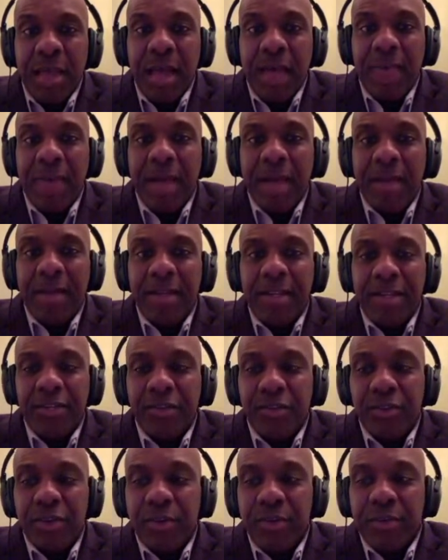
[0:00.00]
I'm not going to
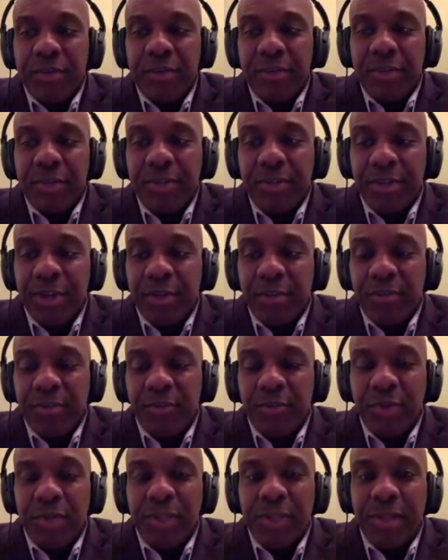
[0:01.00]
disagree with you in terms
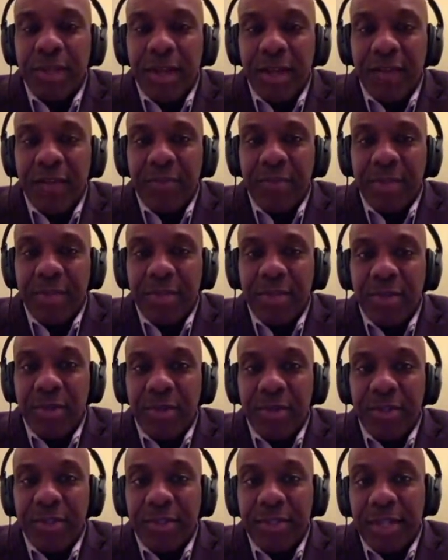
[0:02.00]
of what the government is
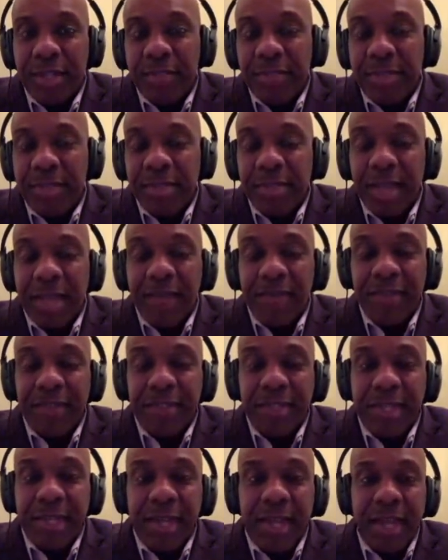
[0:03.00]
going to take, because
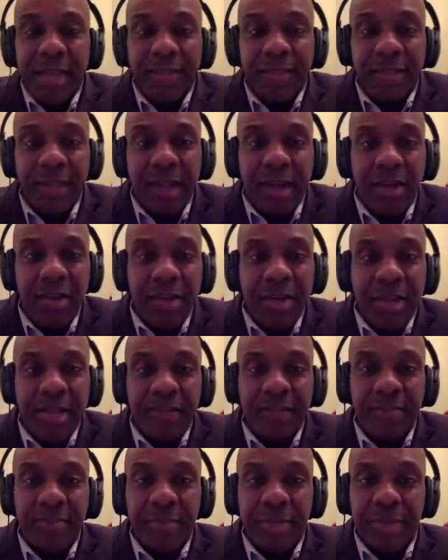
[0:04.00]
obviously it has the law and it
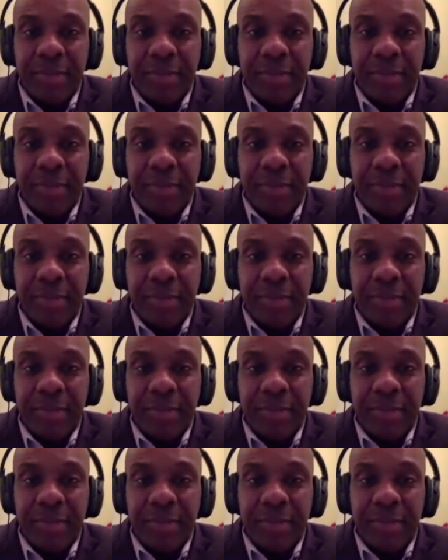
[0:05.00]
has the